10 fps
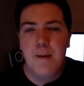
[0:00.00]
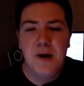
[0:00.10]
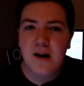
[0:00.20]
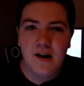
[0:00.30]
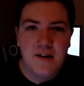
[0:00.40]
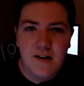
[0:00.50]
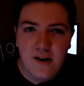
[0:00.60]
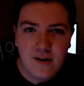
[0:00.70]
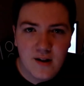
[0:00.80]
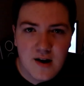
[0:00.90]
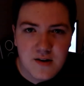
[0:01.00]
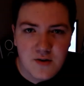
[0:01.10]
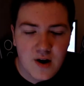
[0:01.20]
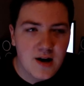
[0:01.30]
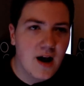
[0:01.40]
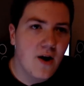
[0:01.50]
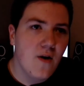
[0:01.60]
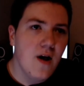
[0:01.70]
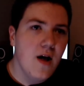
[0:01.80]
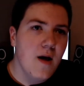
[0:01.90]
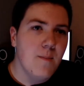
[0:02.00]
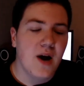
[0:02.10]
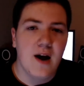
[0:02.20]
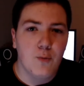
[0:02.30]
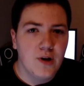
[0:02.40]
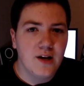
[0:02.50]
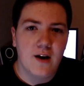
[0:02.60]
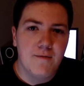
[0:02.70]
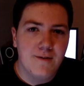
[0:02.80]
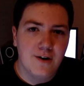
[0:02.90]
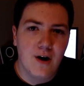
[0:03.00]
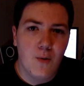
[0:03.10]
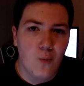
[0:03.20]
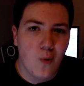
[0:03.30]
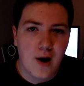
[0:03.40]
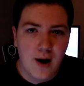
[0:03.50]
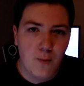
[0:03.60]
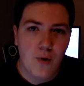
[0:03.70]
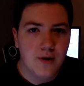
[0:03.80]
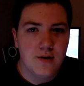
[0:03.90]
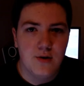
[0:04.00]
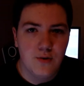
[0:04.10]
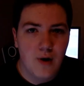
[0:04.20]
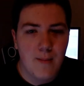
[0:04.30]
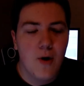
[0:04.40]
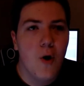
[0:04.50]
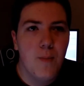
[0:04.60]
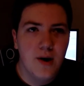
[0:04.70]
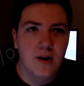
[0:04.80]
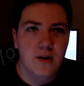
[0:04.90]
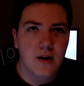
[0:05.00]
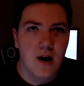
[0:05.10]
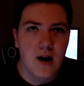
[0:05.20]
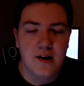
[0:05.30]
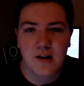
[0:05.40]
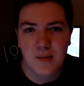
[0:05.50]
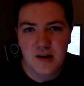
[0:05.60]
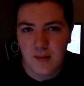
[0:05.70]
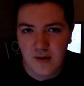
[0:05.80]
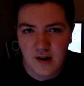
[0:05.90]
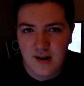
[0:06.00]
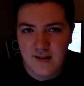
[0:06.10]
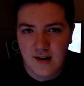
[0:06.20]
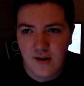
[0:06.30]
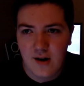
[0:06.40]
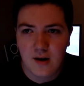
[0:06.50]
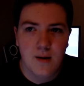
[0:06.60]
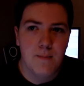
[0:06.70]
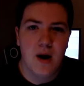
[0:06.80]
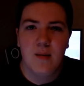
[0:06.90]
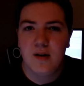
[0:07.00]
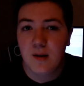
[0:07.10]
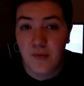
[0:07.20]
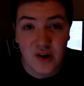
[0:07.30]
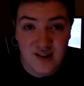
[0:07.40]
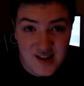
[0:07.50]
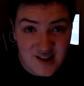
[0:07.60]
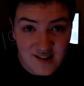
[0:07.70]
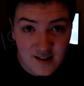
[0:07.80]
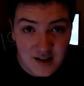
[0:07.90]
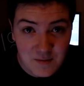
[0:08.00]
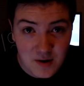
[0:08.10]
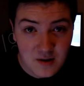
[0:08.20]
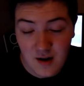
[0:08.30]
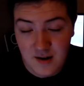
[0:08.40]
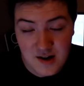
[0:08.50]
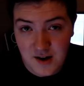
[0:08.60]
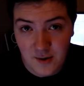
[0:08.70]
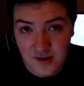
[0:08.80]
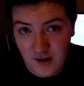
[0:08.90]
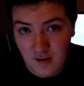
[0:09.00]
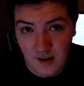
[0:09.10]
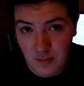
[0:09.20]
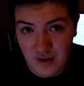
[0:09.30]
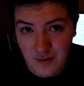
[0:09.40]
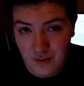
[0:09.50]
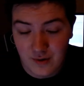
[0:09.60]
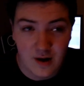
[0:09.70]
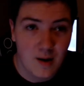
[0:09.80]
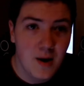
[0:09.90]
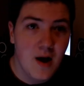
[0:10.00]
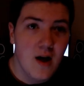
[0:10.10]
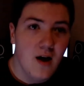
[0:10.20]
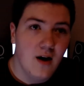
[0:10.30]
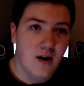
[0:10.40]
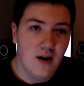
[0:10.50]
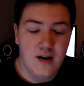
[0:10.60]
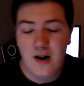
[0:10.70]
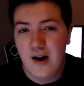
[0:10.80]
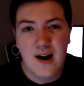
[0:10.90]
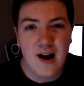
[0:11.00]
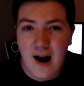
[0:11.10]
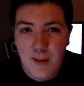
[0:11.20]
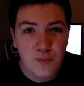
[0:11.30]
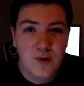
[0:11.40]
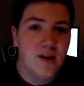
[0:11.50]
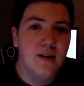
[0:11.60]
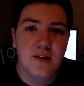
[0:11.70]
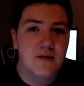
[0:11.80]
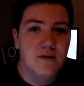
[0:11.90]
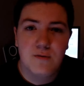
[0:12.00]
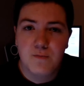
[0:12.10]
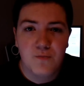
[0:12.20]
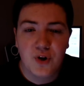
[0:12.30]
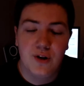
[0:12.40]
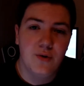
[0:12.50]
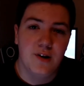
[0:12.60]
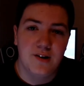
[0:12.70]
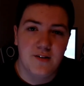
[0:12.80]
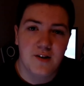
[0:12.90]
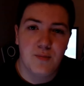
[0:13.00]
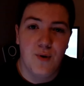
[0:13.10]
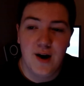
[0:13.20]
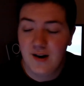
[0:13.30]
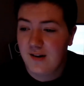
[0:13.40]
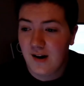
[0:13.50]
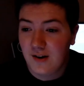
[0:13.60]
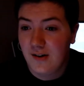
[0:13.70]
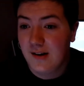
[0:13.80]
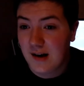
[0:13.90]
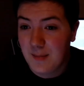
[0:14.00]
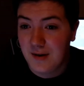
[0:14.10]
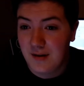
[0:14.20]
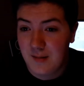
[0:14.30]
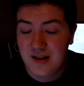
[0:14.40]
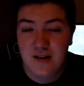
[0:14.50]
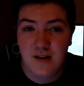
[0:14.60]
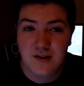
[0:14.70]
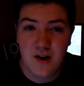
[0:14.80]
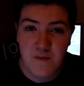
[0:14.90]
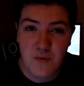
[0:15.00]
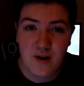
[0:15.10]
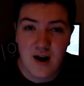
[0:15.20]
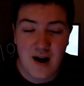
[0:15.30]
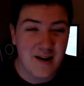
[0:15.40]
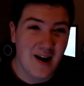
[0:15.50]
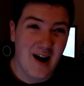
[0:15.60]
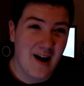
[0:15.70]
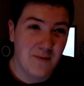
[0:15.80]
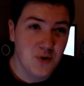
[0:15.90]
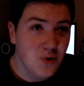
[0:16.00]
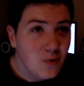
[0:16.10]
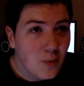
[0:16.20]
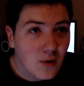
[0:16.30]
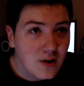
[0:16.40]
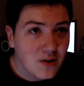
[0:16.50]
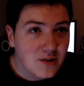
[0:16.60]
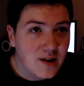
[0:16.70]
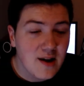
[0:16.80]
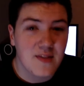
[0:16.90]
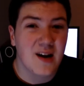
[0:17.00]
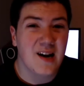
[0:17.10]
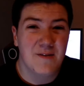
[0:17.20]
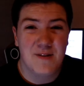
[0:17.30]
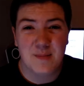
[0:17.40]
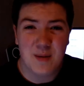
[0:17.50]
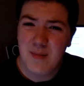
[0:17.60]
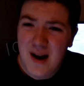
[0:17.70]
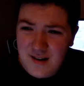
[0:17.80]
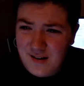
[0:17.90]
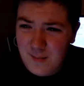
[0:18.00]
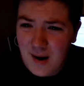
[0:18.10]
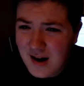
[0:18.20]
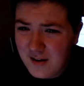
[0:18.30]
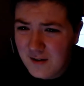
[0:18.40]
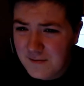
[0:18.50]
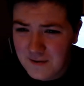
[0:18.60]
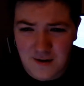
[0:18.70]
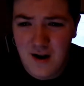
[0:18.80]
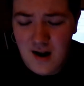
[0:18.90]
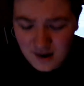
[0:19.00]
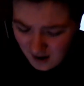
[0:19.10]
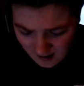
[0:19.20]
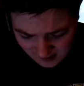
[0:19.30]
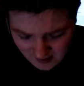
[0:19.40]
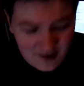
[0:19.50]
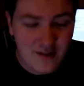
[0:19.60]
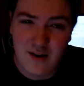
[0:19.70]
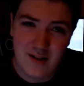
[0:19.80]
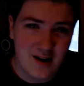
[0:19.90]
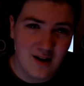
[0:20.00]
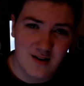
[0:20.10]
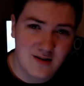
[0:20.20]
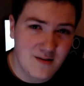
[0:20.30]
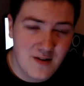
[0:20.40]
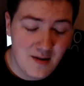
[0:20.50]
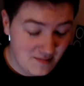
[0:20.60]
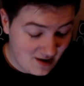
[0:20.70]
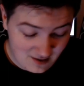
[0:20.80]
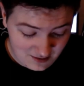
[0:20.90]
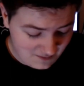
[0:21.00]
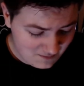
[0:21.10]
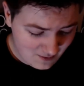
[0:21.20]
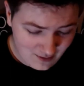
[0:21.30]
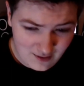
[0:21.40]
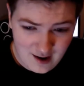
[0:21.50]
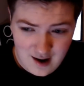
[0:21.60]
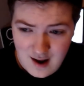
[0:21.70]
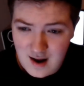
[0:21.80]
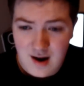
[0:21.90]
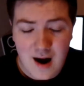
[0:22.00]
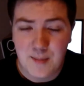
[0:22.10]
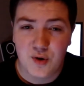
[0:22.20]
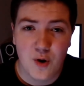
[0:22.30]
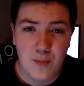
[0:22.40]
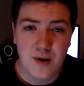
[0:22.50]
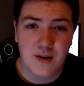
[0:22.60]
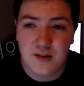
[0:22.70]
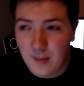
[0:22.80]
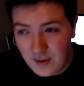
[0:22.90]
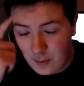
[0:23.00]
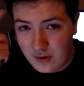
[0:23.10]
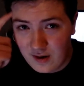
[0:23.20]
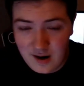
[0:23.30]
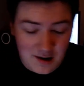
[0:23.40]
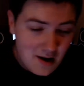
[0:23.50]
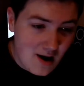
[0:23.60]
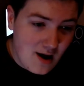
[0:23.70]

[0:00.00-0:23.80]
I'm taking engineering classes right now, but I really gotta figure out what I want to do. I'm hoping it's gonna be something in engineering, maybe something in teaching even. A teacher sounds like a pretty cool job. I'm really just clueless at this point, and it's not good because I'm a sophomore in high. I have 2 more years yet, and then I gotta find my major for college, all that kind of stuff. I'm not looking forward to that. I'm just hoping something will click.